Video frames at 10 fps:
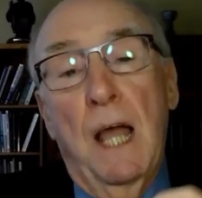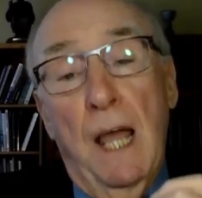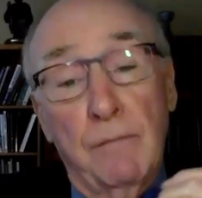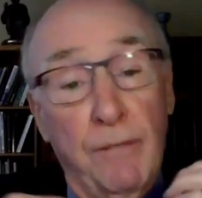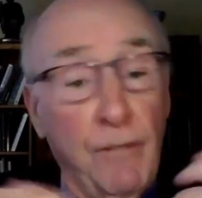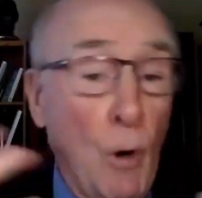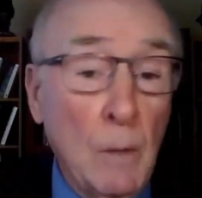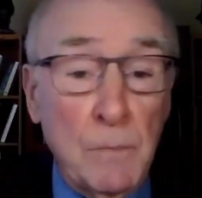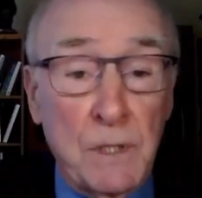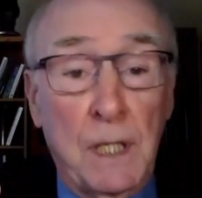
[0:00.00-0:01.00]
and
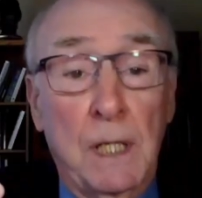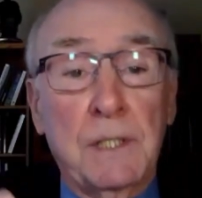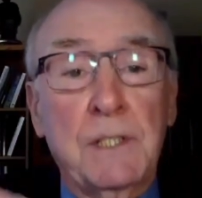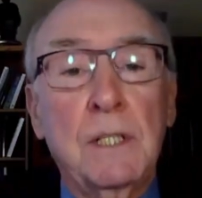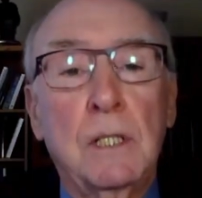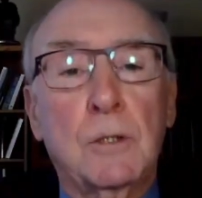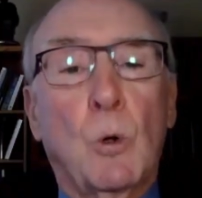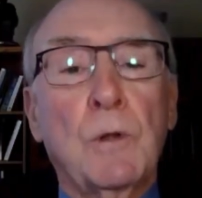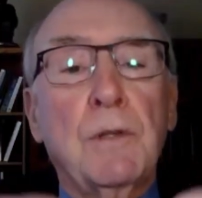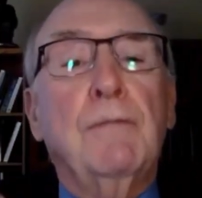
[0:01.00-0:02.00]
forms us
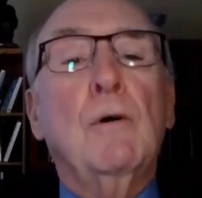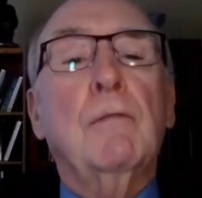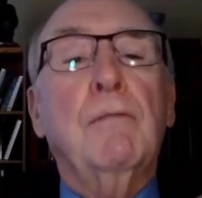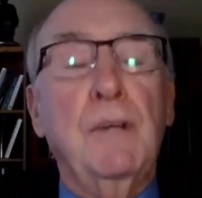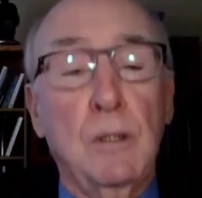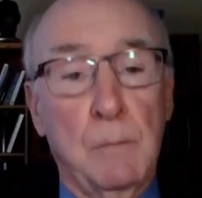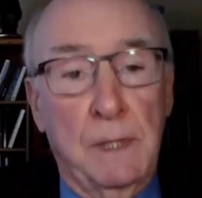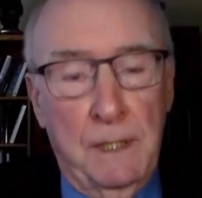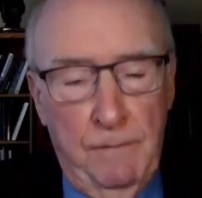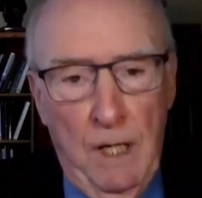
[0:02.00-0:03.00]
toward the
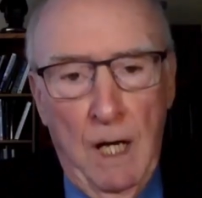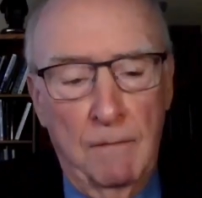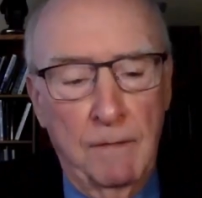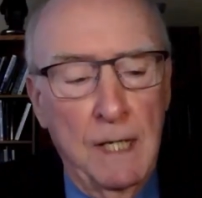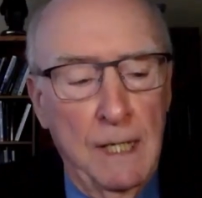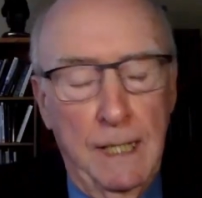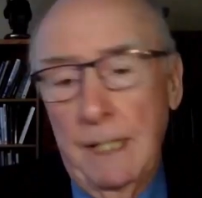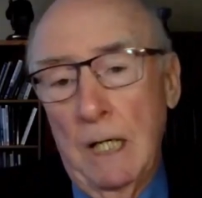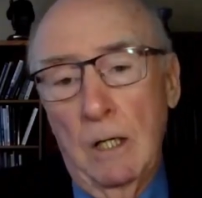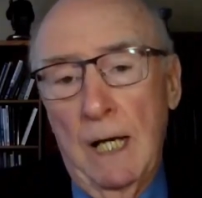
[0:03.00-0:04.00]
fulfillment of love
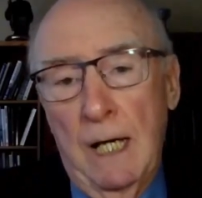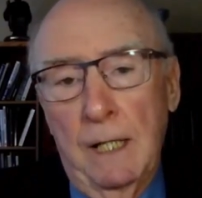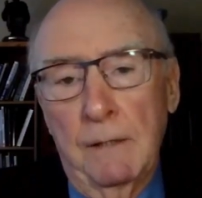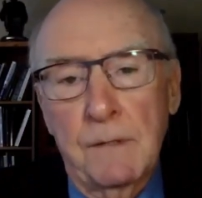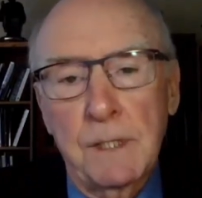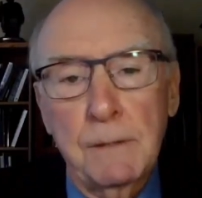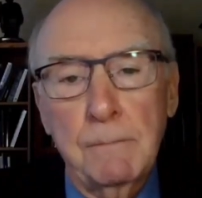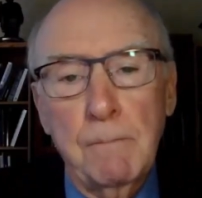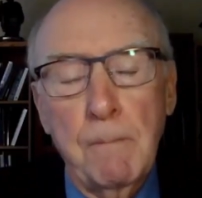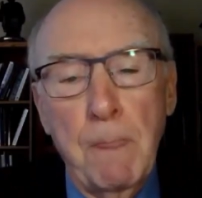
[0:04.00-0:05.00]
in our lives.
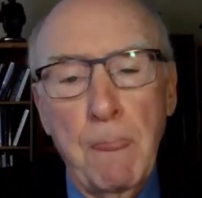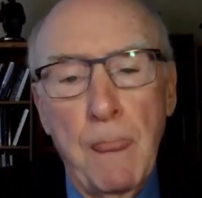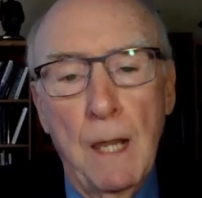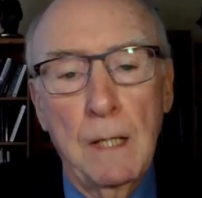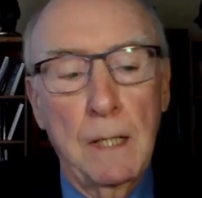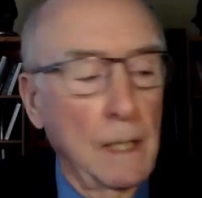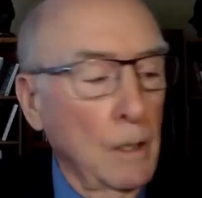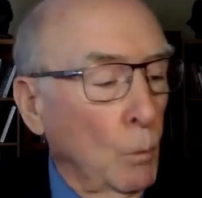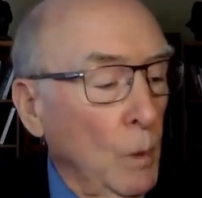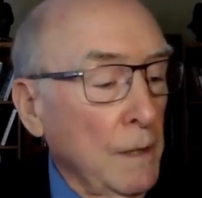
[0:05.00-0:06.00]

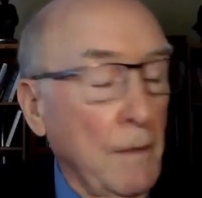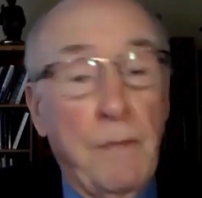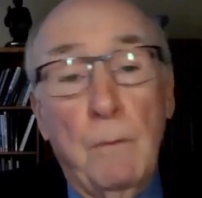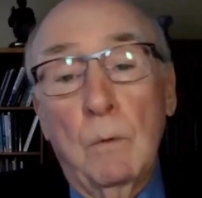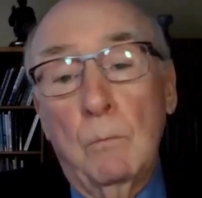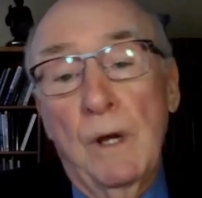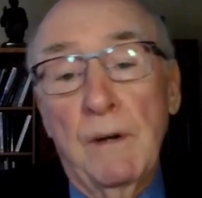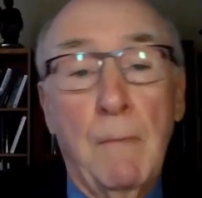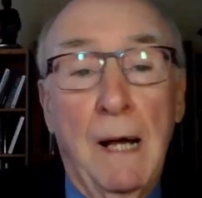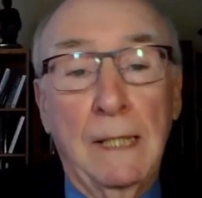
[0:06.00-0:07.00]
One of
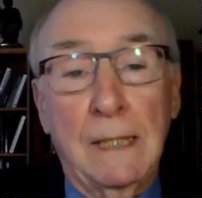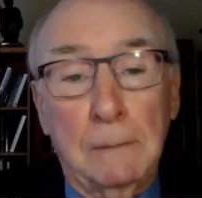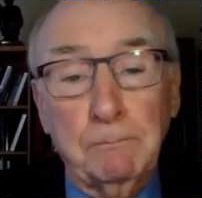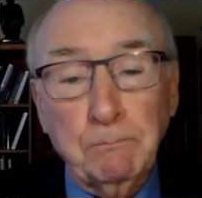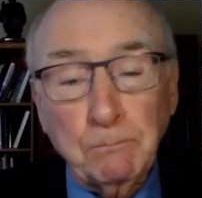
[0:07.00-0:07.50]
my